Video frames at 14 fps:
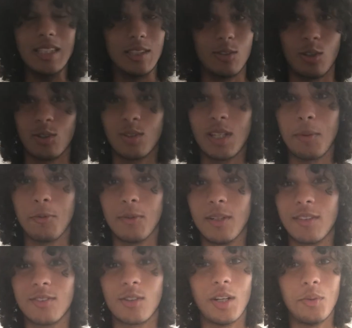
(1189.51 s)
He's also capable
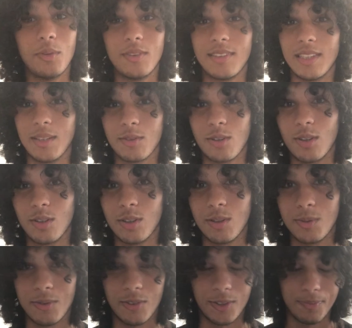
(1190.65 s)
of scoring. We've seen him score goals
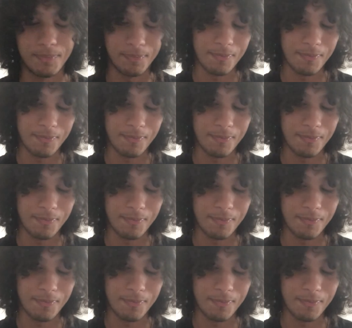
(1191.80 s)
before.